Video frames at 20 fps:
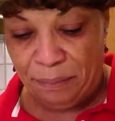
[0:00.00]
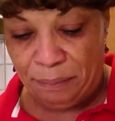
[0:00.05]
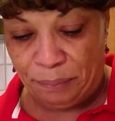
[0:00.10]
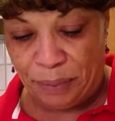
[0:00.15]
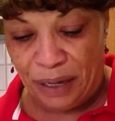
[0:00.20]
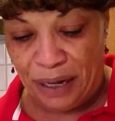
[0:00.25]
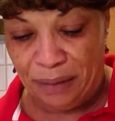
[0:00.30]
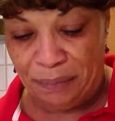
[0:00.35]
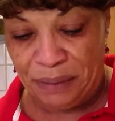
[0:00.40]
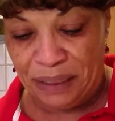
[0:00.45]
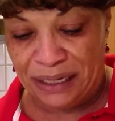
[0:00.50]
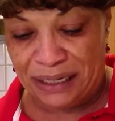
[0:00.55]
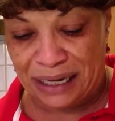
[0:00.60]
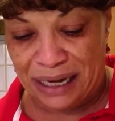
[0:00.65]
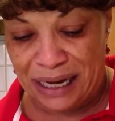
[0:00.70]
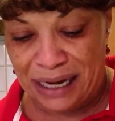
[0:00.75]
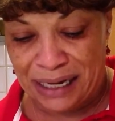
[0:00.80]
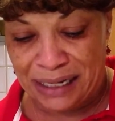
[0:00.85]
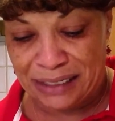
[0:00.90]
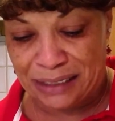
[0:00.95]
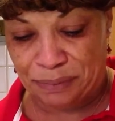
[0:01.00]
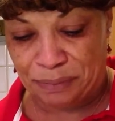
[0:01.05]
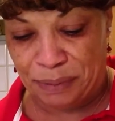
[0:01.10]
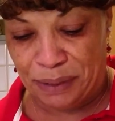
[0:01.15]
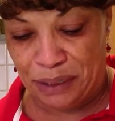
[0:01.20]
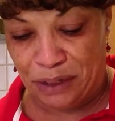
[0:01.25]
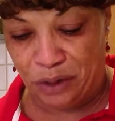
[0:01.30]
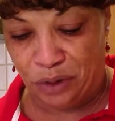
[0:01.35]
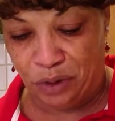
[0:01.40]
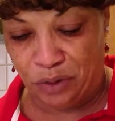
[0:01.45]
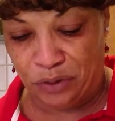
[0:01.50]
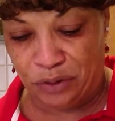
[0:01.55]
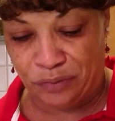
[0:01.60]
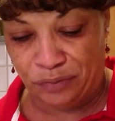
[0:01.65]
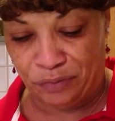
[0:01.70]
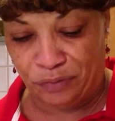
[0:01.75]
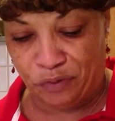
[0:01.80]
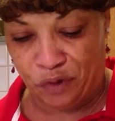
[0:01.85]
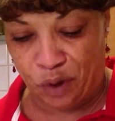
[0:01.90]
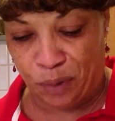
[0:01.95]
Public hospitals
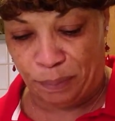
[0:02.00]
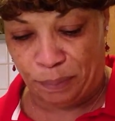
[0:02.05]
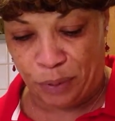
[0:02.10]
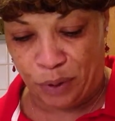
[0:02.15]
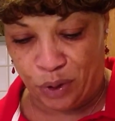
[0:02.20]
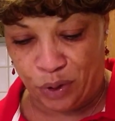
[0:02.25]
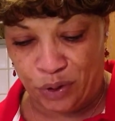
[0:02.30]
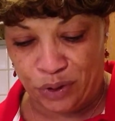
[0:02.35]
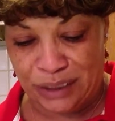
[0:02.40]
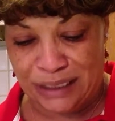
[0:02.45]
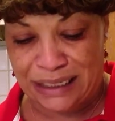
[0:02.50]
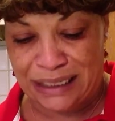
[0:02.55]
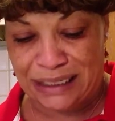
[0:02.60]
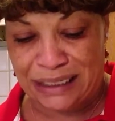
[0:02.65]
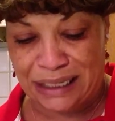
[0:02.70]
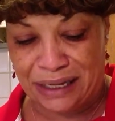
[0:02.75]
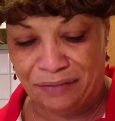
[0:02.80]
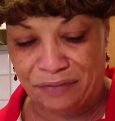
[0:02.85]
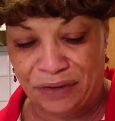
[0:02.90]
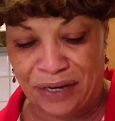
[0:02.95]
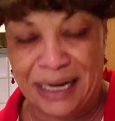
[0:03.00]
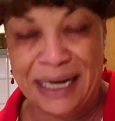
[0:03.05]
for persons of